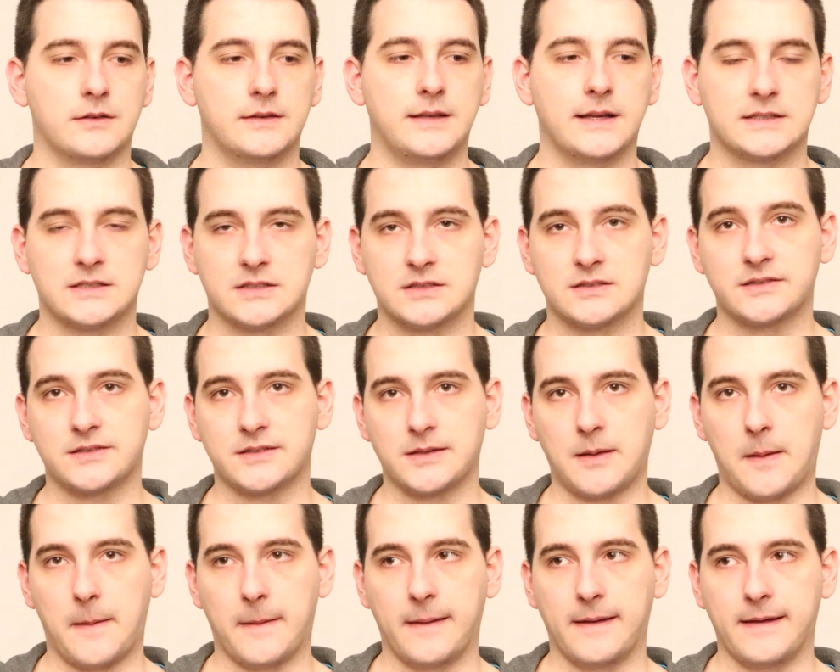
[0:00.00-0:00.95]
That's
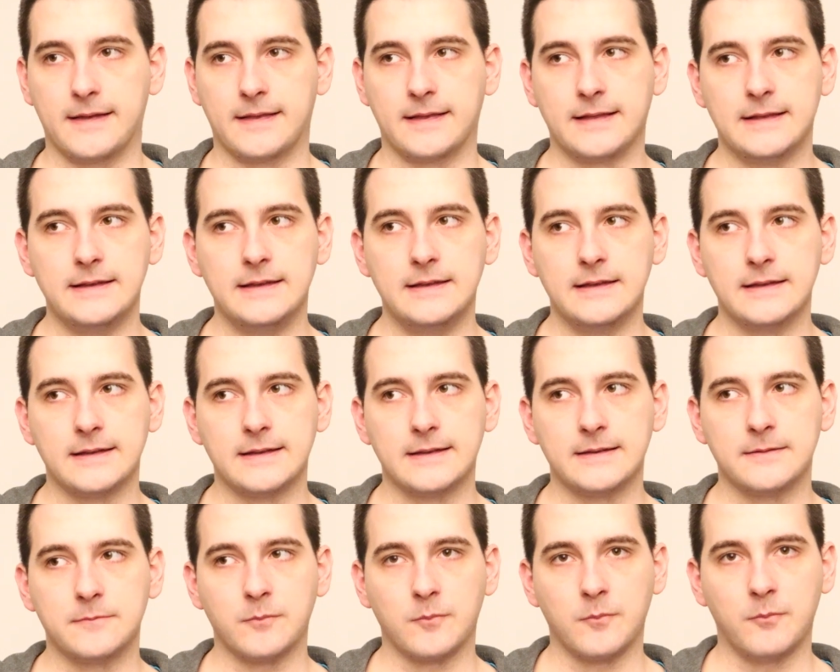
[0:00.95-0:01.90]

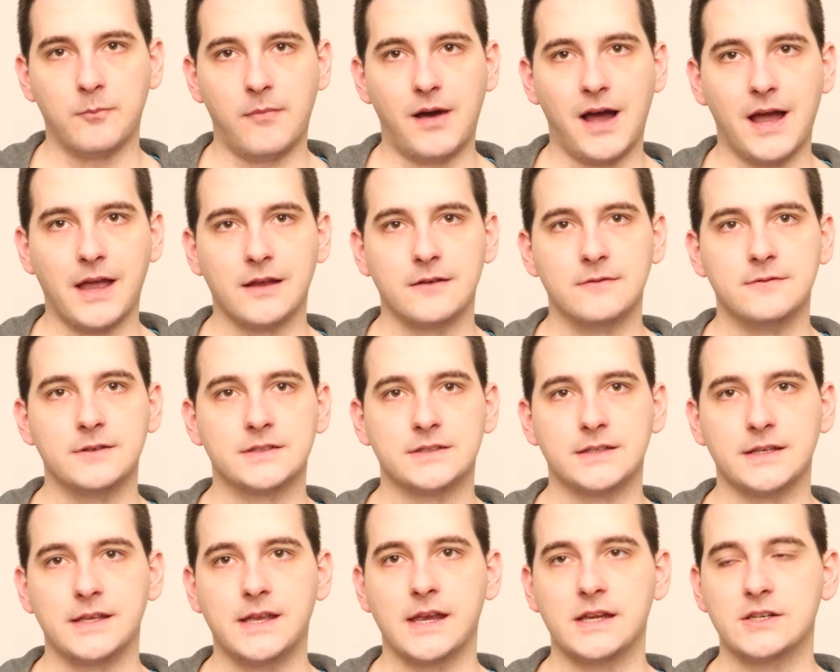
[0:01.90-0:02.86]
my
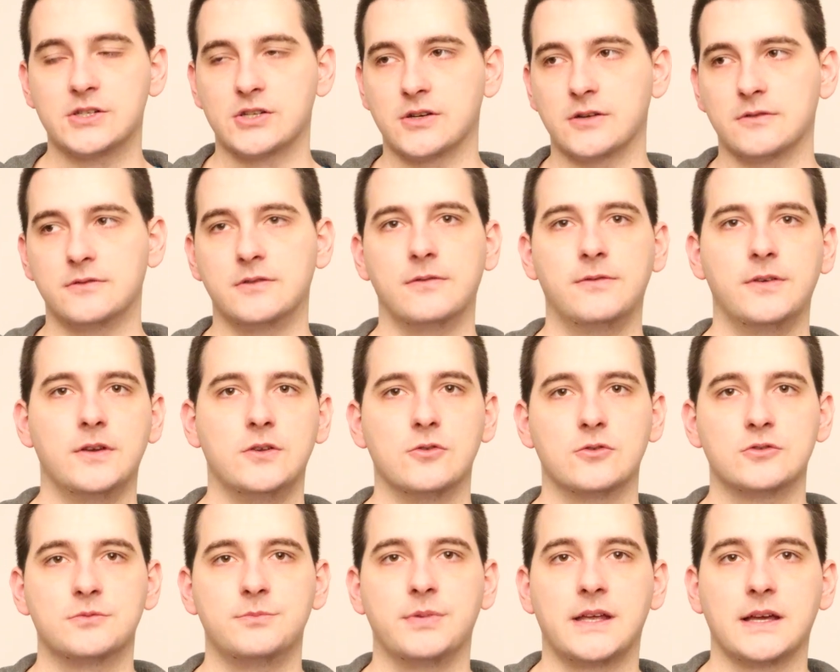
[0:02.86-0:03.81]
investigation of the
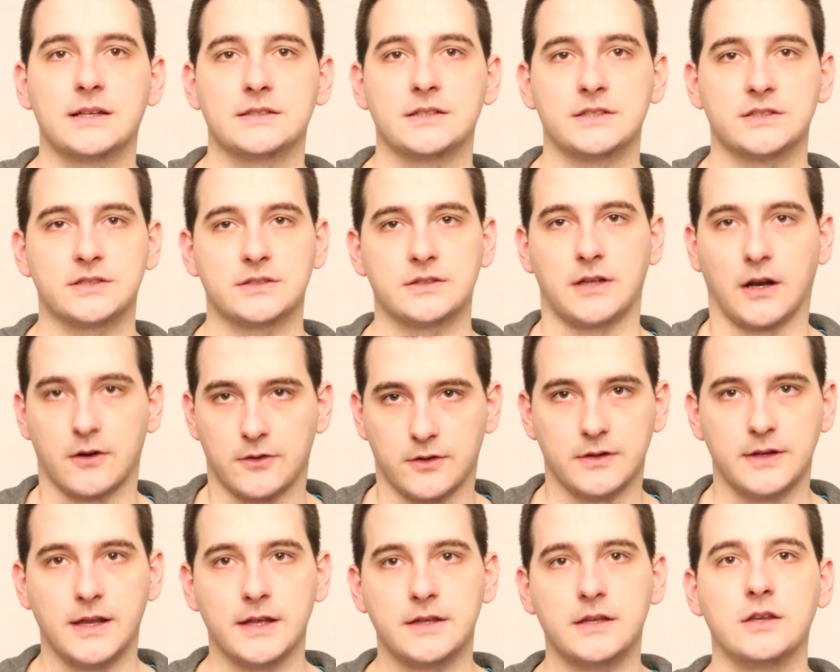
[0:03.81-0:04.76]
videos, because I
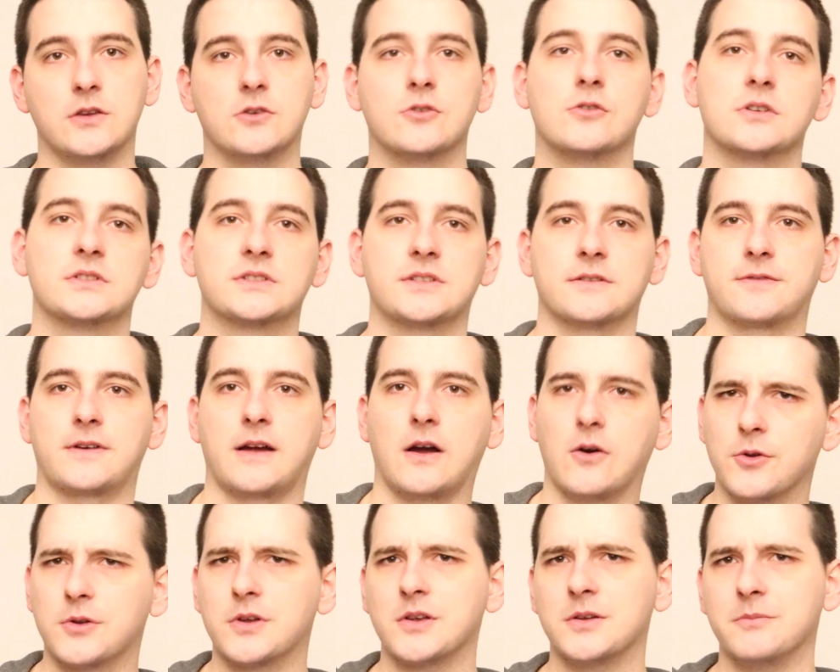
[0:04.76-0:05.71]
started getting curious of
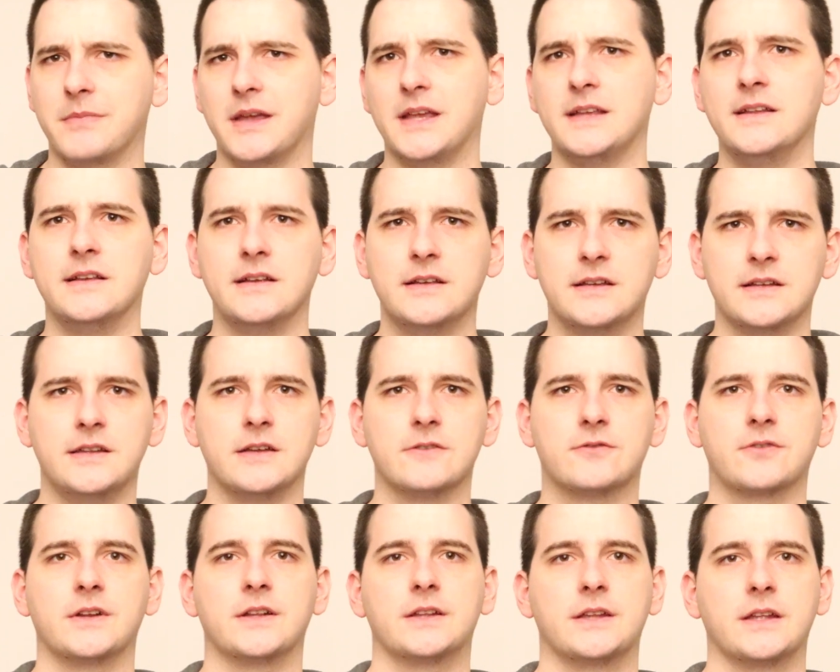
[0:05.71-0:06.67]
how we can make
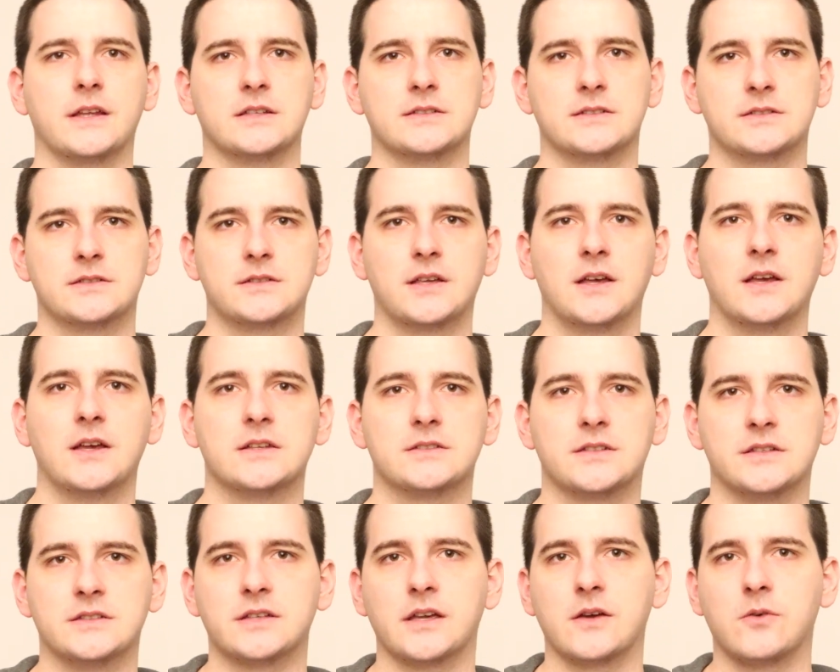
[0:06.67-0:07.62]
different things,
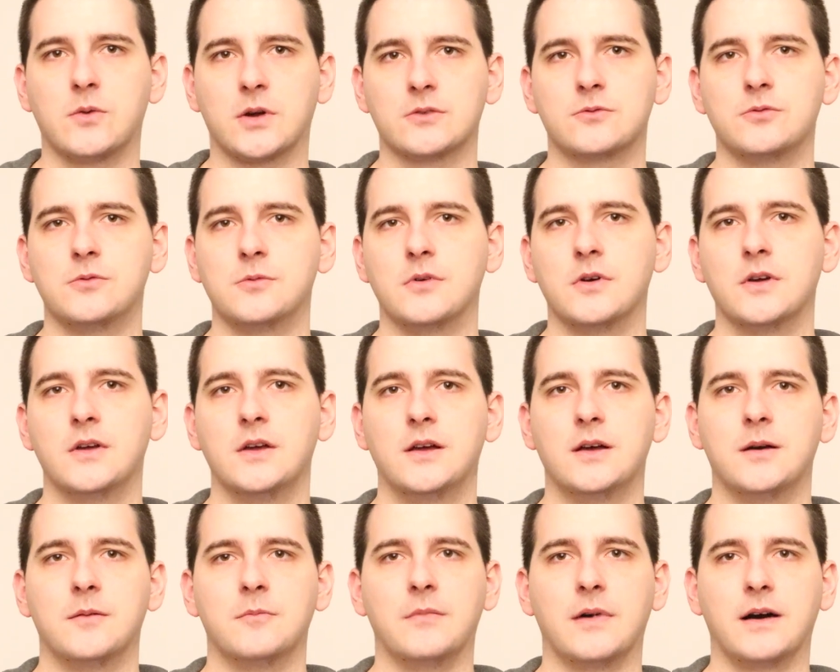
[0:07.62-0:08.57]
since I want to
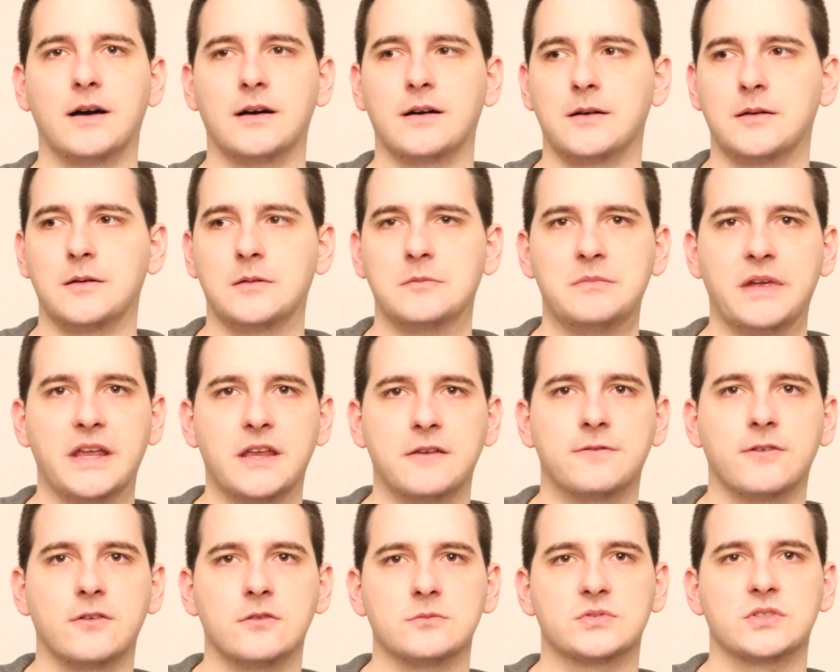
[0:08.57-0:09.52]
make
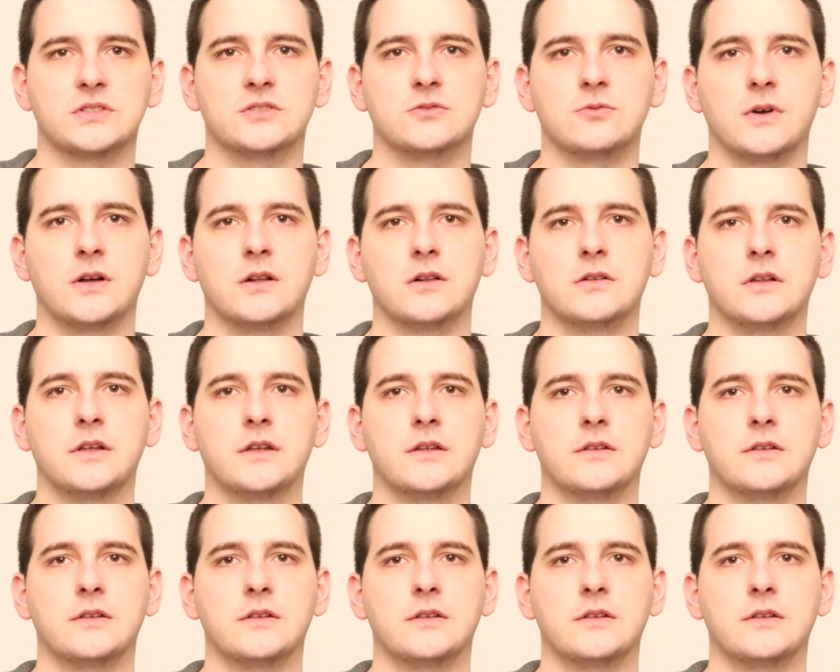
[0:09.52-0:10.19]
films as well